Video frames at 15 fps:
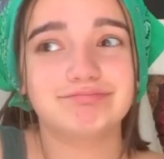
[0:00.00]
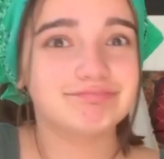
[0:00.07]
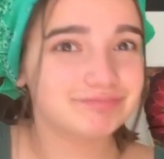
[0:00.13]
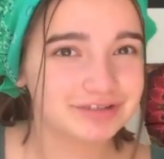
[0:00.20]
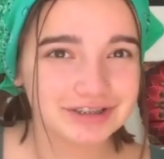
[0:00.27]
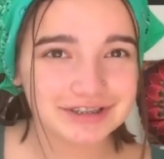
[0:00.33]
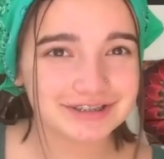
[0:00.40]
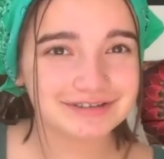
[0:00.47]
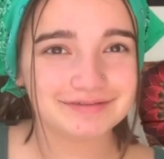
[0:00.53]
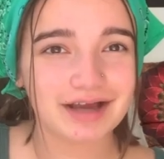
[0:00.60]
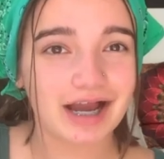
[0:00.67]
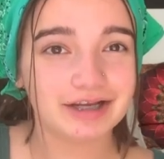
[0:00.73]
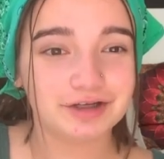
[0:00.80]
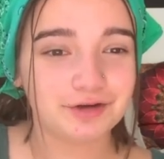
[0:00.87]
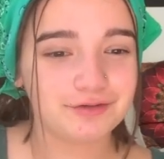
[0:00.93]
just
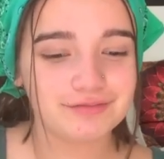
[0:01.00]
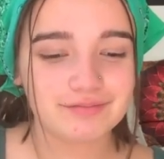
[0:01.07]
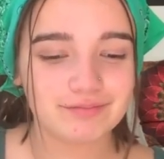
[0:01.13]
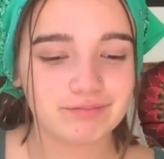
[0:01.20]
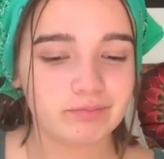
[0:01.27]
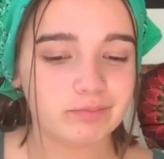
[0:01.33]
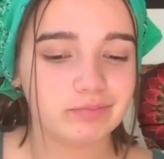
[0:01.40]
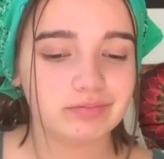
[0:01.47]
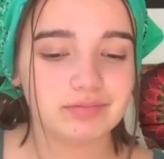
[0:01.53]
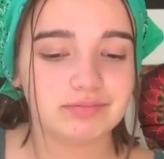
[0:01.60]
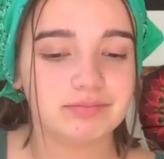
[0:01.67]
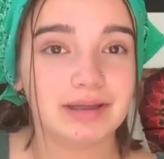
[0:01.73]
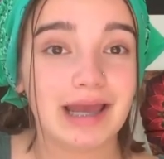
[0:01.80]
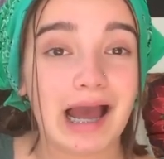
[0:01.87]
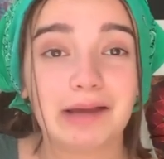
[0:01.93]
I don't
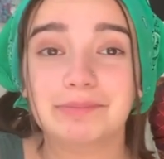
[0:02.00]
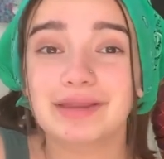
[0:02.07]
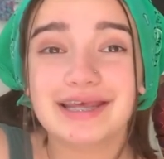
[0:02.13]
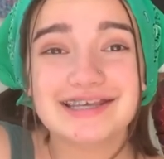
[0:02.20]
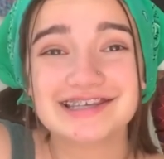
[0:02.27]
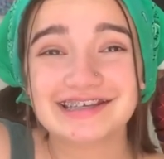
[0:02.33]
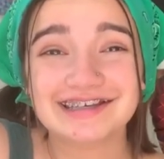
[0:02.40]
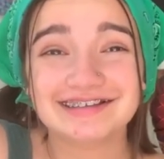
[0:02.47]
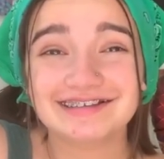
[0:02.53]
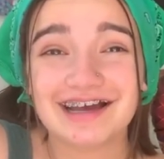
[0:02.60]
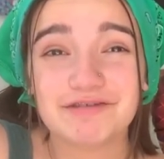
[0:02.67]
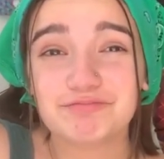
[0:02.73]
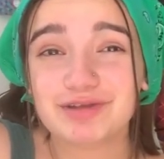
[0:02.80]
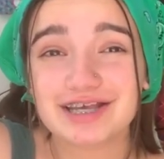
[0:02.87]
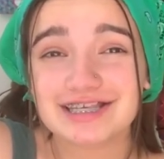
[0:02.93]
me I'm lazy.
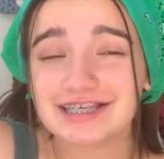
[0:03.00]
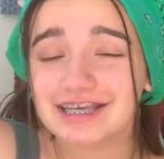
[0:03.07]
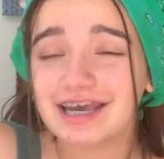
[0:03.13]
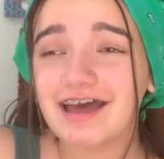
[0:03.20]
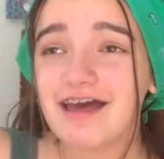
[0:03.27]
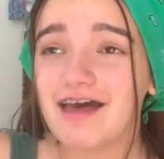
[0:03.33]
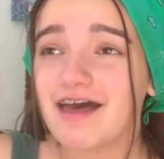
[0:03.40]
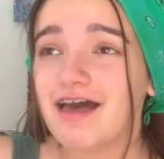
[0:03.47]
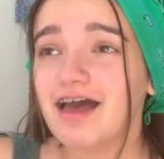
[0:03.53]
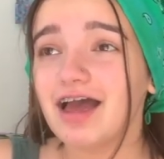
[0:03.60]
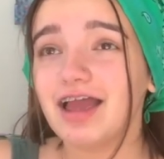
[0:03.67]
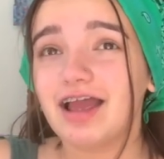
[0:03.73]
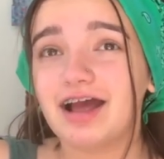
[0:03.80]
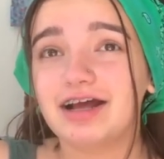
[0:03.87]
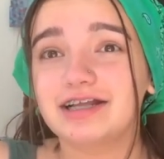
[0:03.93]
I'm lazy
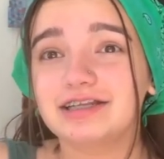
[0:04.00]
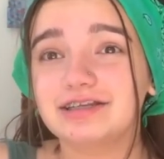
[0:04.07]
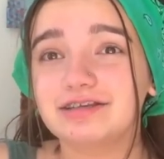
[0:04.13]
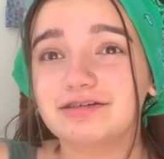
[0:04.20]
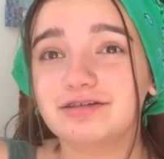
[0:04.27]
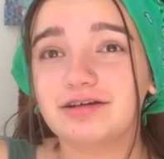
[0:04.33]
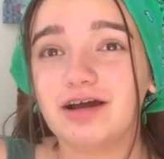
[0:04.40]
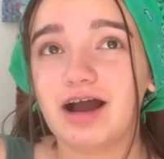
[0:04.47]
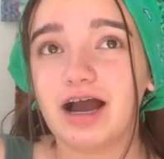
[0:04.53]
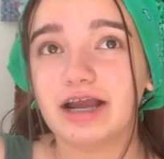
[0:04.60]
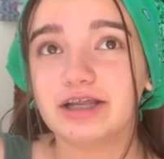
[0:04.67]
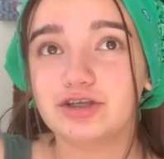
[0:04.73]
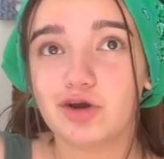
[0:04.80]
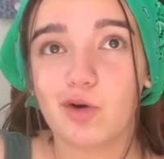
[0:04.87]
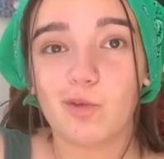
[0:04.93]
and
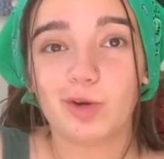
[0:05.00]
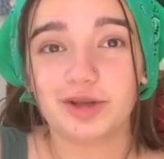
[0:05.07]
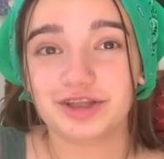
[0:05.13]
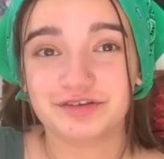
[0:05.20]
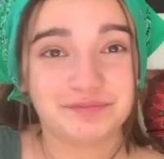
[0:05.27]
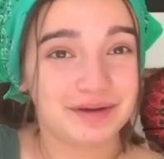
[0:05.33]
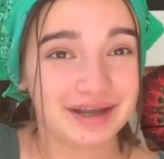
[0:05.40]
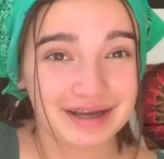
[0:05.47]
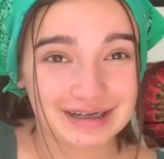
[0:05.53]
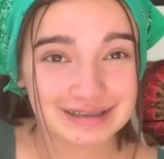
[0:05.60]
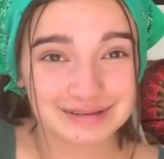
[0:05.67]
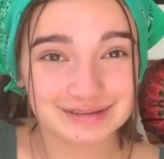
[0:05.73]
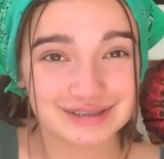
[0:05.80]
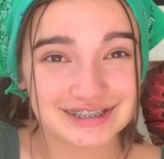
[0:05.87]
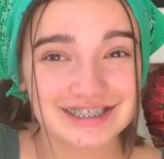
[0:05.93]
I don't want to leave my
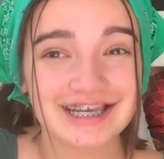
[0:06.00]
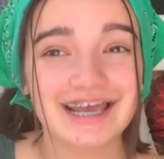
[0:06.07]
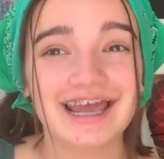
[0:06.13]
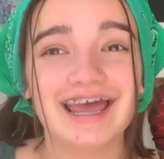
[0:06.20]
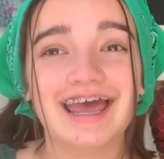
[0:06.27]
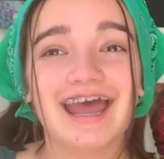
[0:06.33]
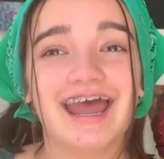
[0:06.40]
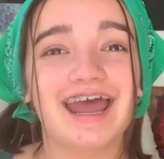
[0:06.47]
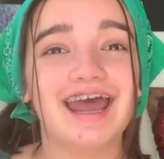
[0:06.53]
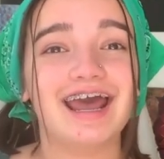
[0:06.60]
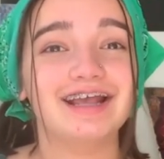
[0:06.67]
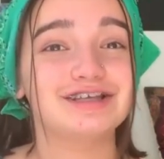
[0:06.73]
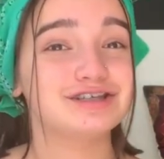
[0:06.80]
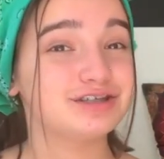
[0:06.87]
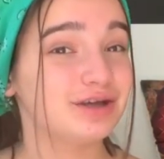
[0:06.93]
house.
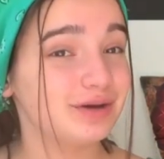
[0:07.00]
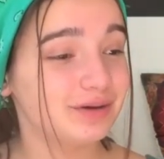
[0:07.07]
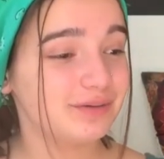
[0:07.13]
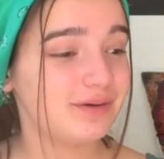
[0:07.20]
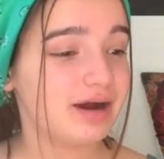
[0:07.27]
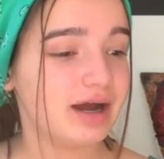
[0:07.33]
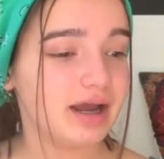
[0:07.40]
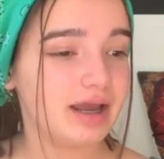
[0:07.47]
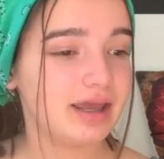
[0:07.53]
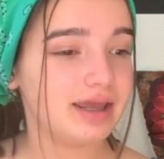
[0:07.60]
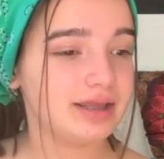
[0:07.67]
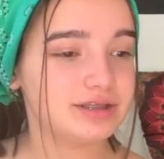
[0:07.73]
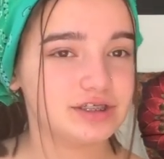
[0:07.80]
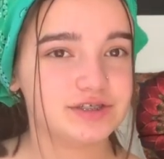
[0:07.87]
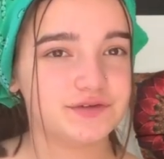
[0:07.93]
So
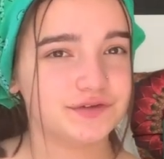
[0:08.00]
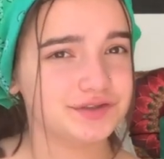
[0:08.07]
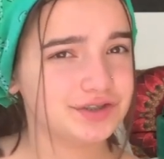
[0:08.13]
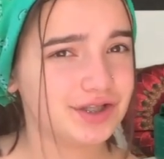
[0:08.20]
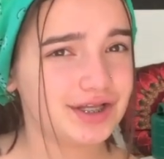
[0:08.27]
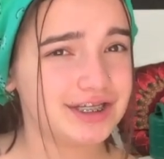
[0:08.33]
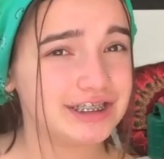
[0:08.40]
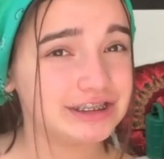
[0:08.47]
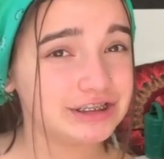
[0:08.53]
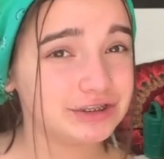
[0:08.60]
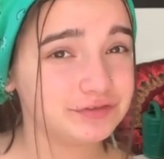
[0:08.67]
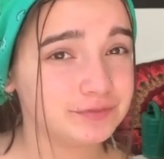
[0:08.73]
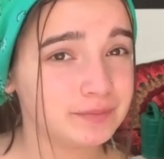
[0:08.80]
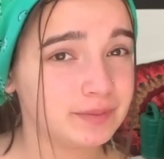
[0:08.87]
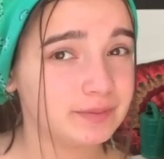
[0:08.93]
it just feels a lot easier
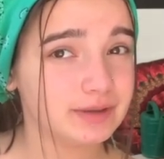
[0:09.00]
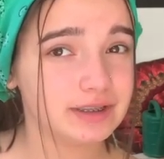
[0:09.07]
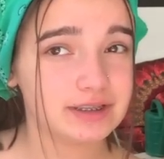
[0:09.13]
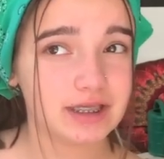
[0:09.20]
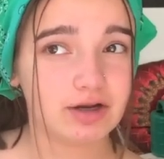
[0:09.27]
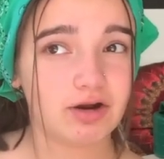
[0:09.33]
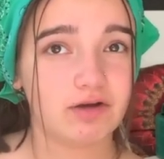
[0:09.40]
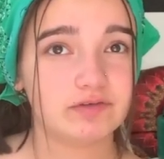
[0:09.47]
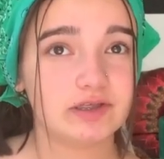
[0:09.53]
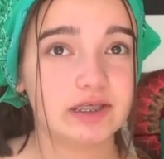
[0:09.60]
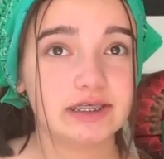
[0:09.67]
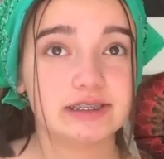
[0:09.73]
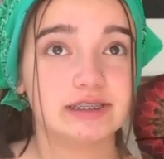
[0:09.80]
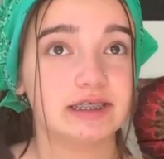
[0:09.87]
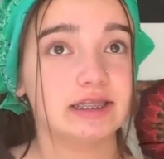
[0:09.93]
for me because I don't have to
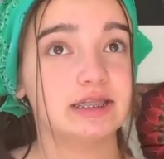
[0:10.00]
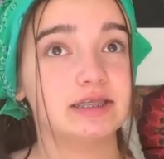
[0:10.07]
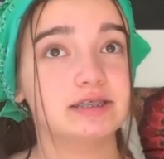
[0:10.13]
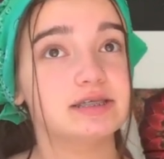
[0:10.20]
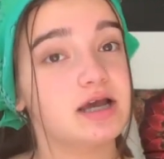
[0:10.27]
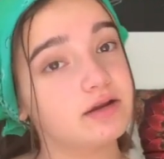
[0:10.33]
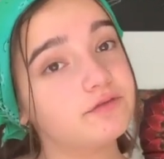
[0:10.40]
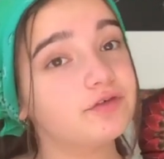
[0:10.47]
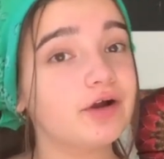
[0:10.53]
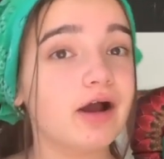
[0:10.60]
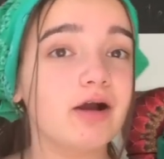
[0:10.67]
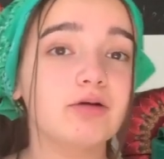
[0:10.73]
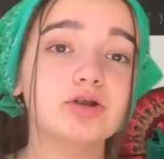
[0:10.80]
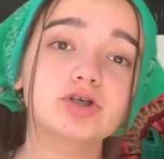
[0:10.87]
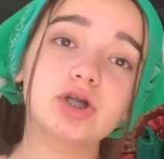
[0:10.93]
like sit in the sun for
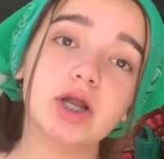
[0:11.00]
hours